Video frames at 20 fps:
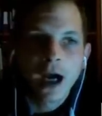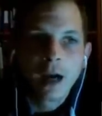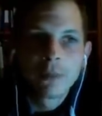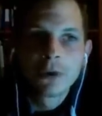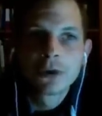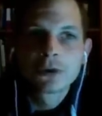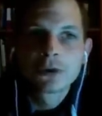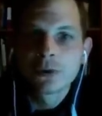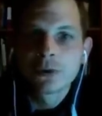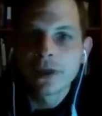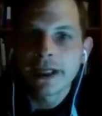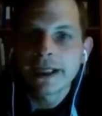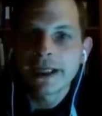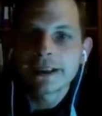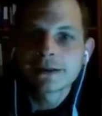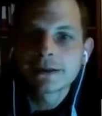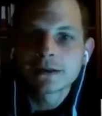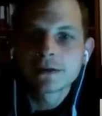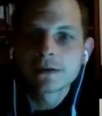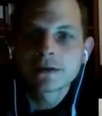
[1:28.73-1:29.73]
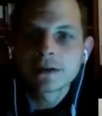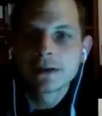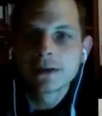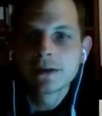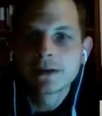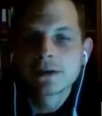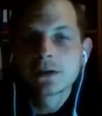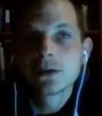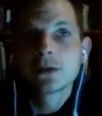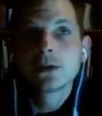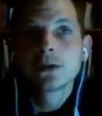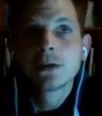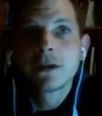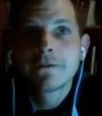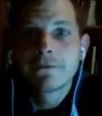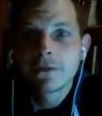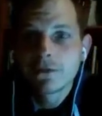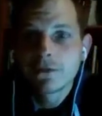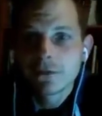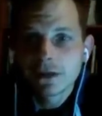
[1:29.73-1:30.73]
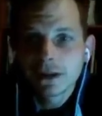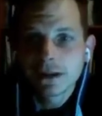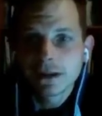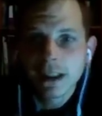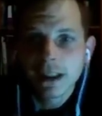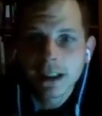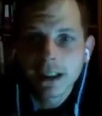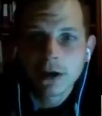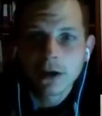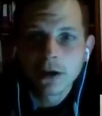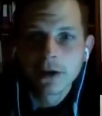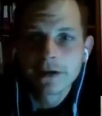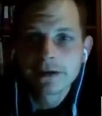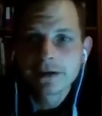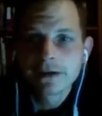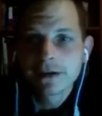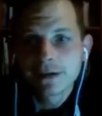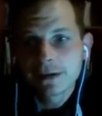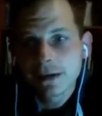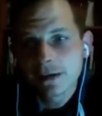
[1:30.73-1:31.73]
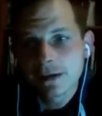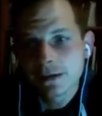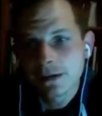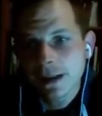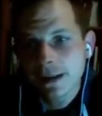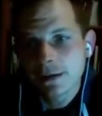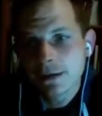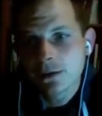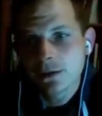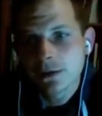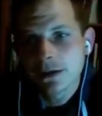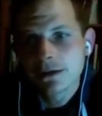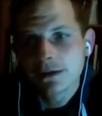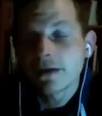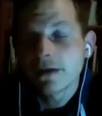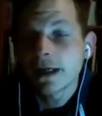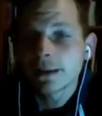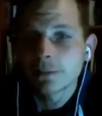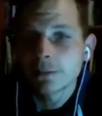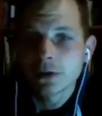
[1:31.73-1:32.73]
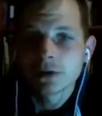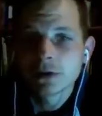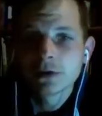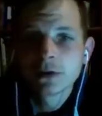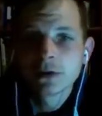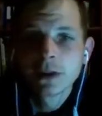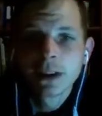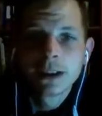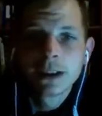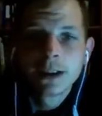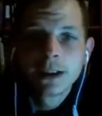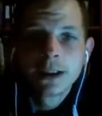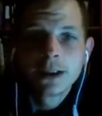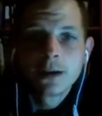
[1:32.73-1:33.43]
armored related into the 15th and early 16th century fight books,